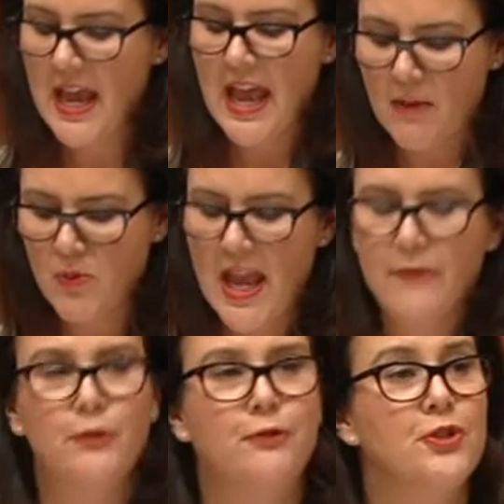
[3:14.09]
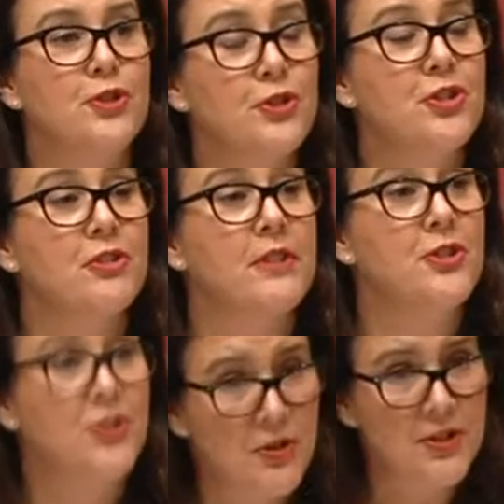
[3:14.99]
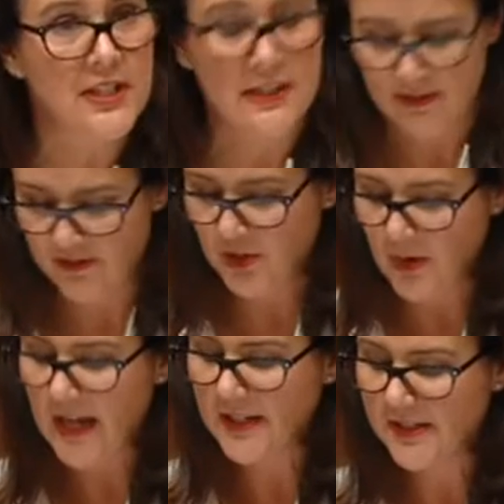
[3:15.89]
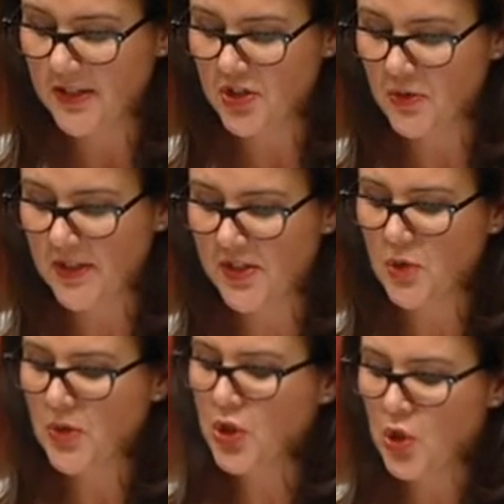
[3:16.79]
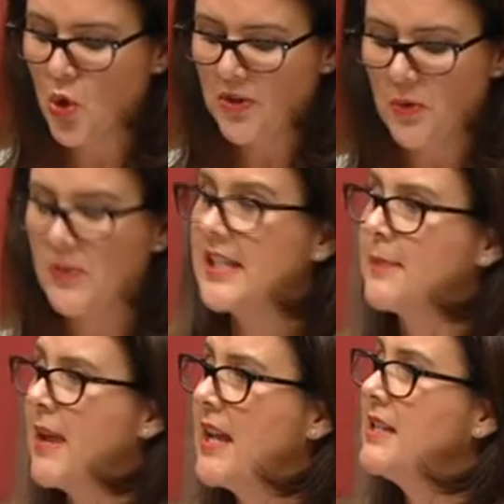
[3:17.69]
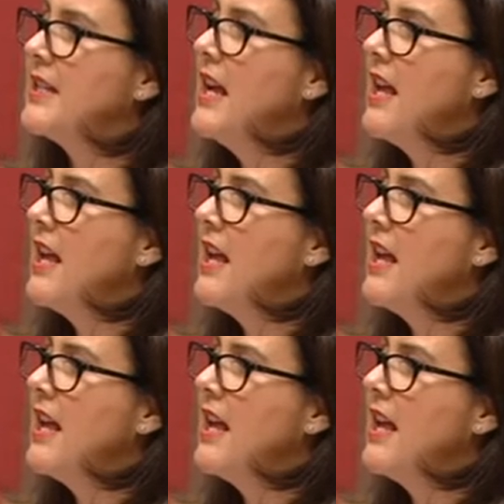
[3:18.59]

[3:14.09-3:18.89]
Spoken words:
and we have a fiduciary duty to our constituents to ensure that we spend